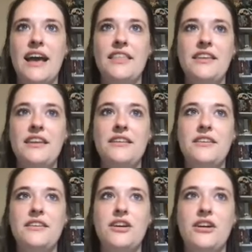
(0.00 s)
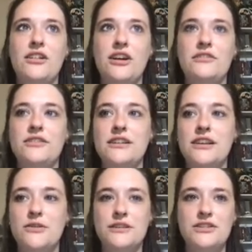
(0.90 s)
think y'all are really
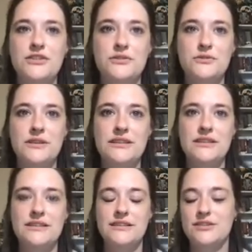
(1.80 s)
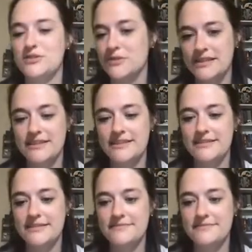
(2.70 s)
going to enjoy this.